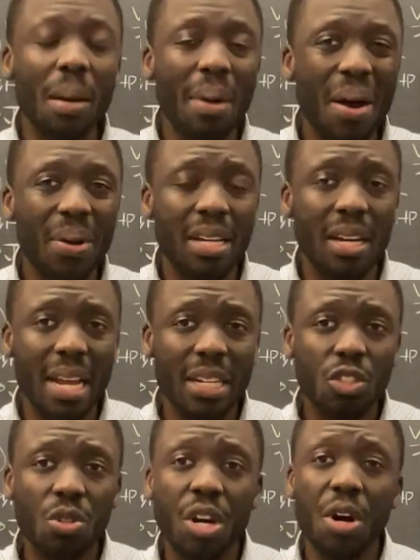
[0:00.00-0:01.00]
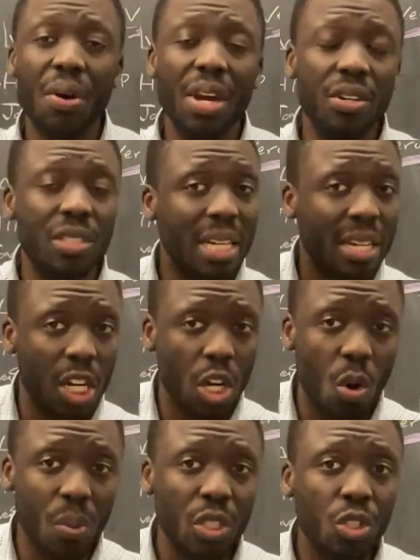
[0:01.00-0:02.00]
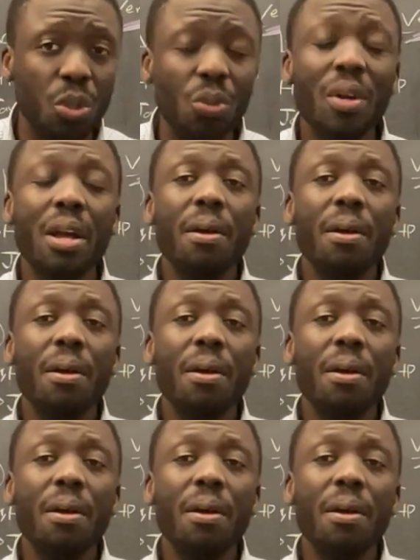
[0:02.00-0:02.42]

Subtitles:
how it connects to careers they can go into.